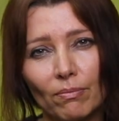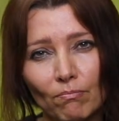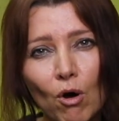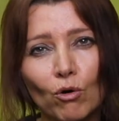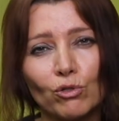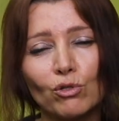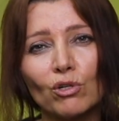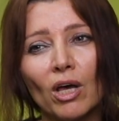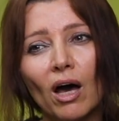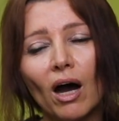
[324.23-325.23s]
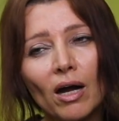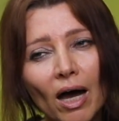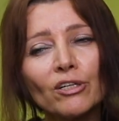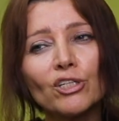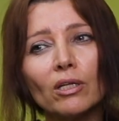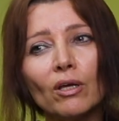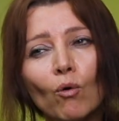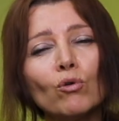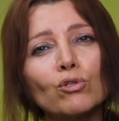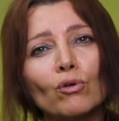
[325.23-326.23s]
most are actually
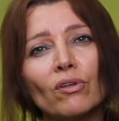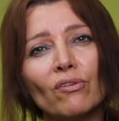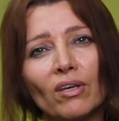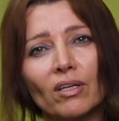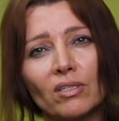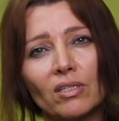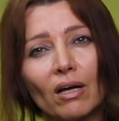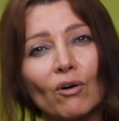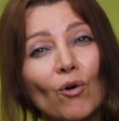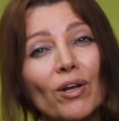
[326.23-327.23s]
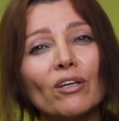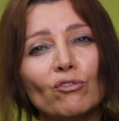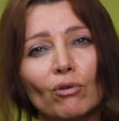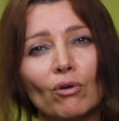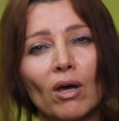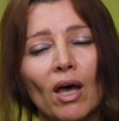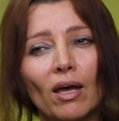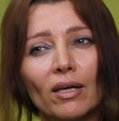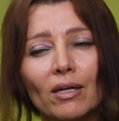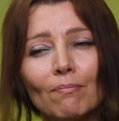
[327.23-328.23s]
also the things that connect you
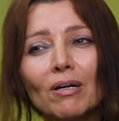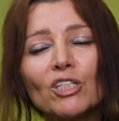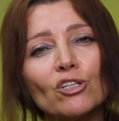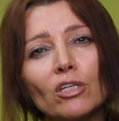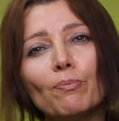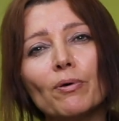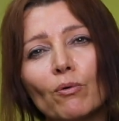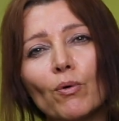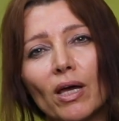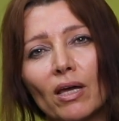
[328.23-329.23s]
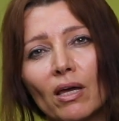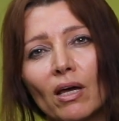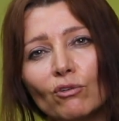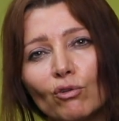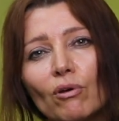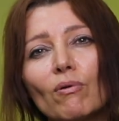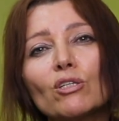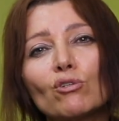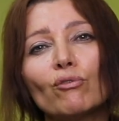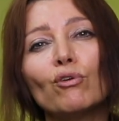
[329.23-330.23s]
in a much deeper way to the
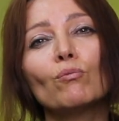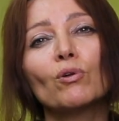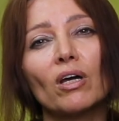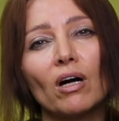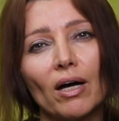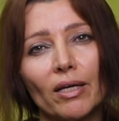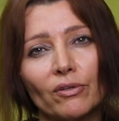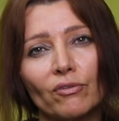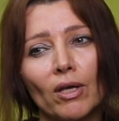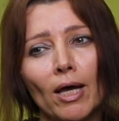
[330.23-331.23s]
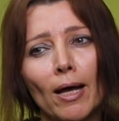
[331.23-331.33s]
rest of humankind.